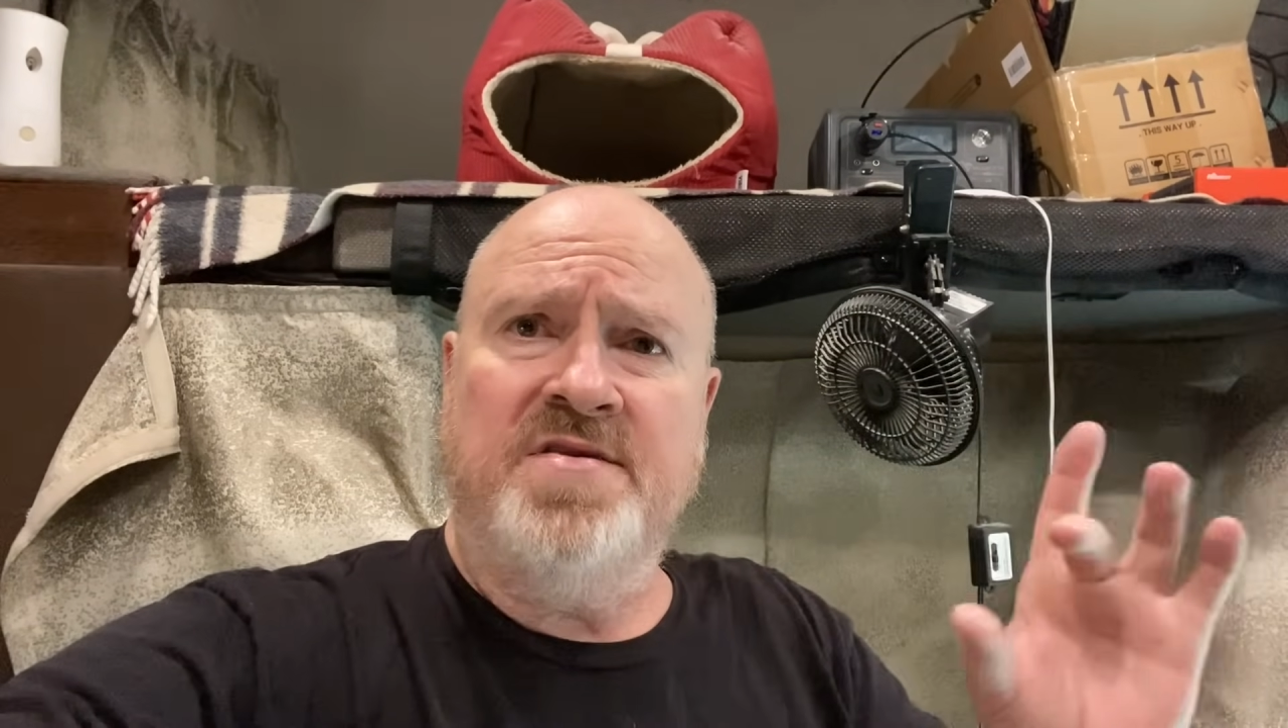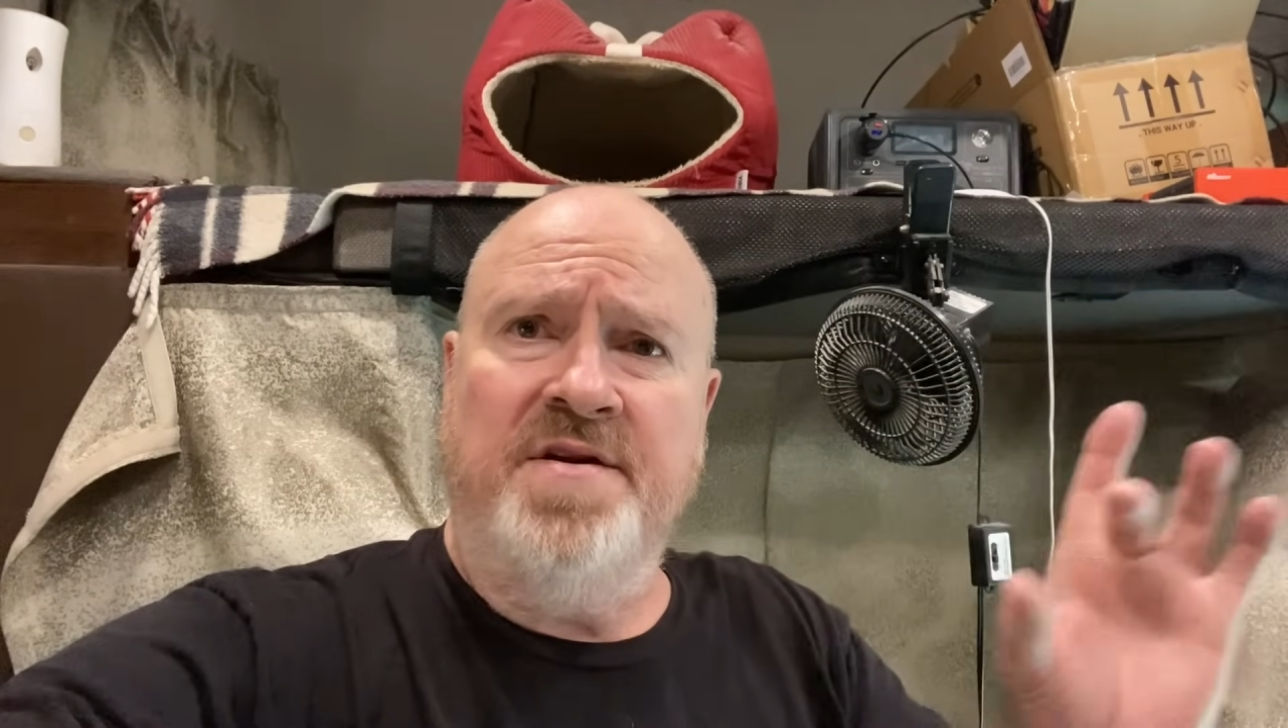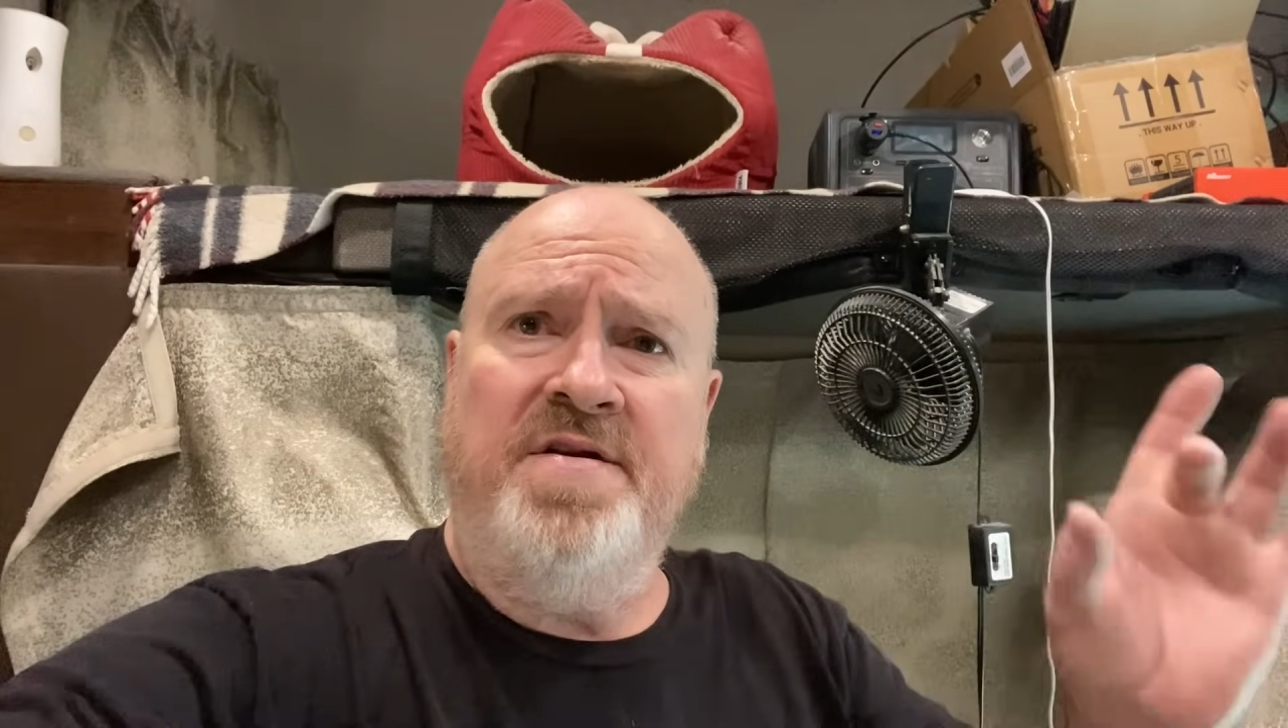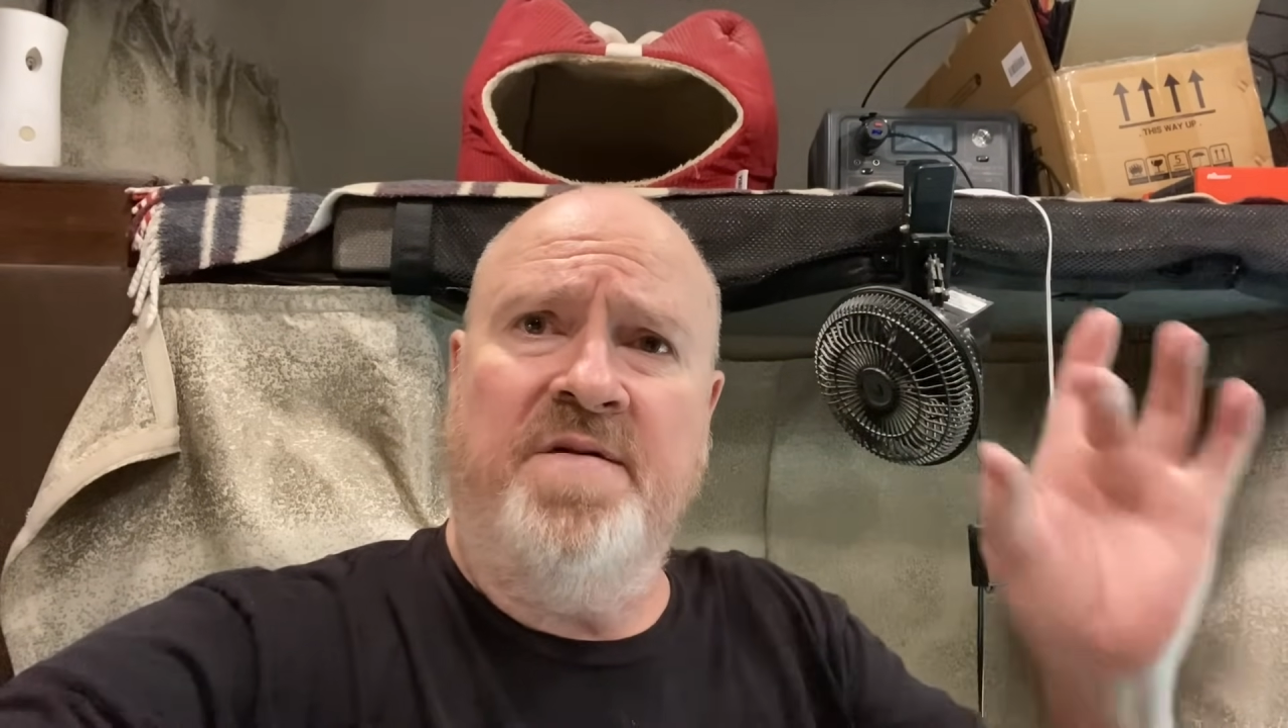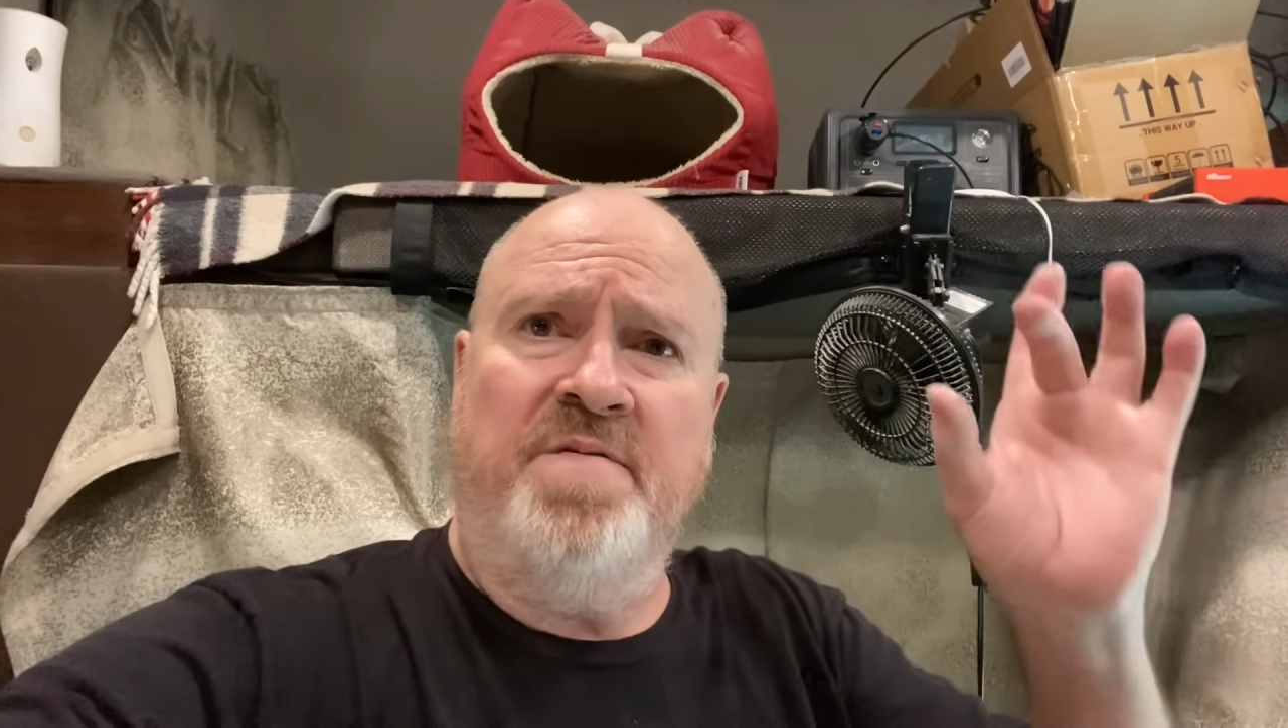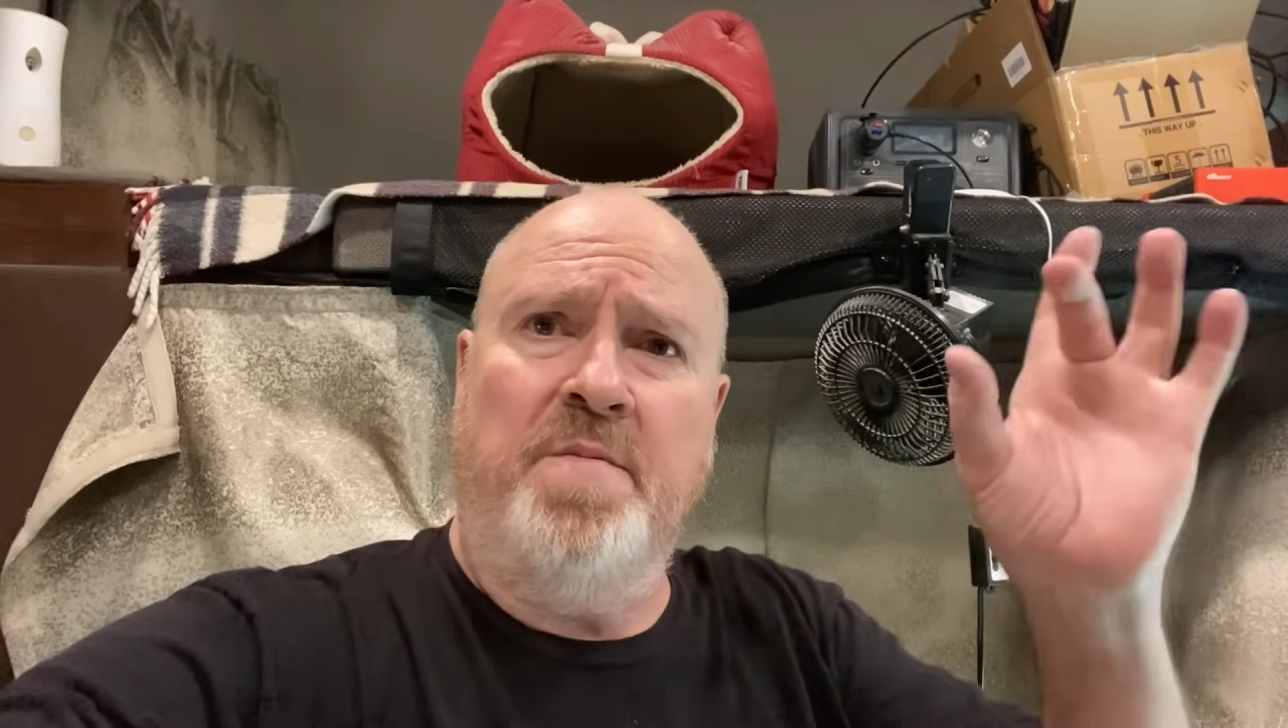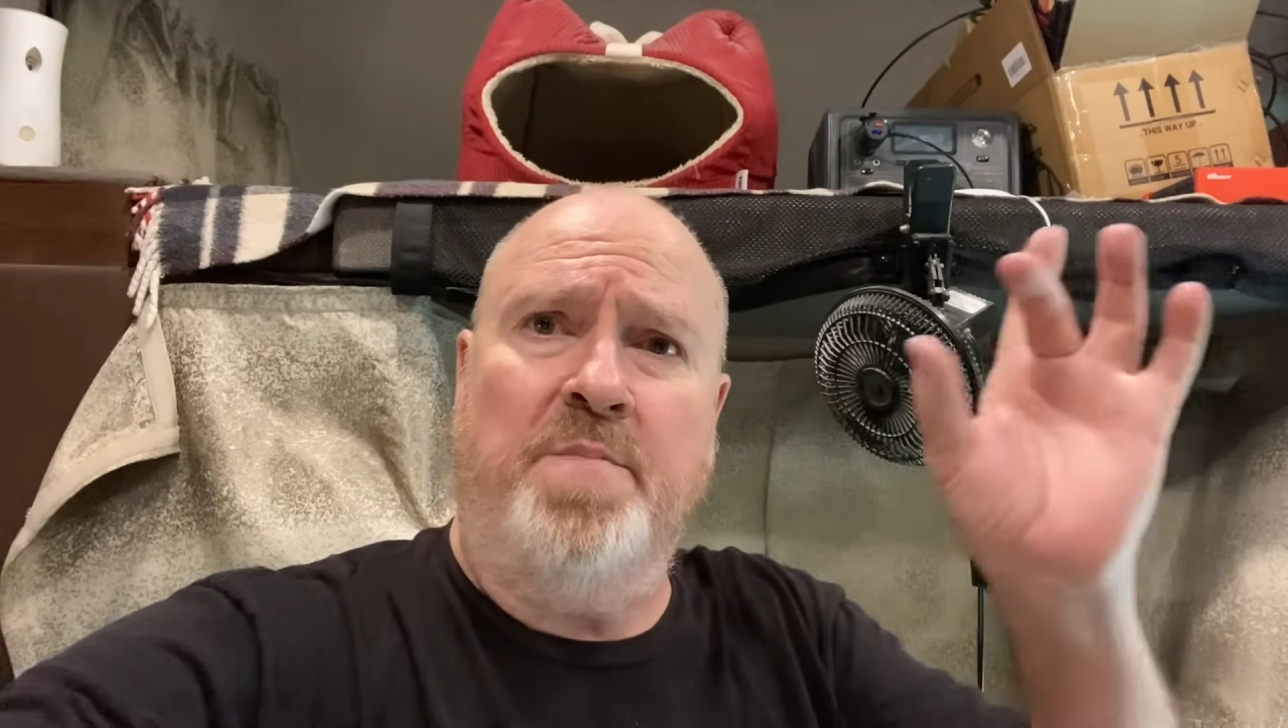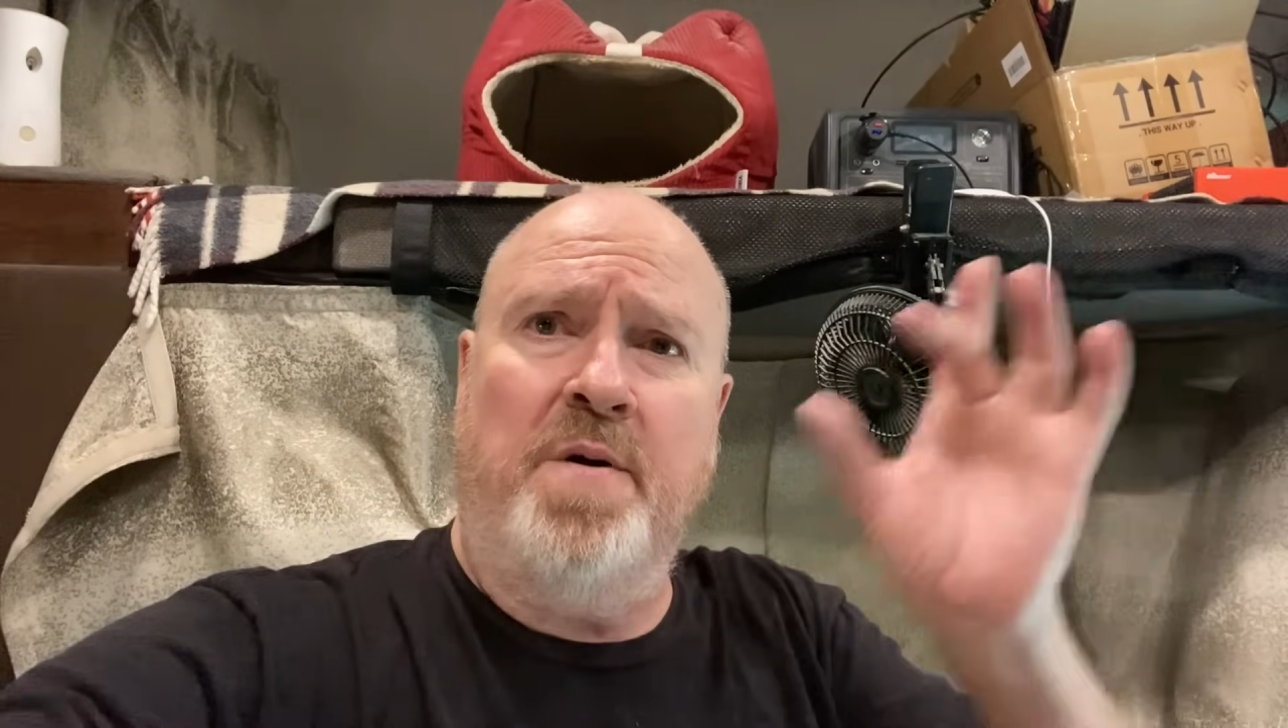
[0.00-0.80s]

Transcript: in different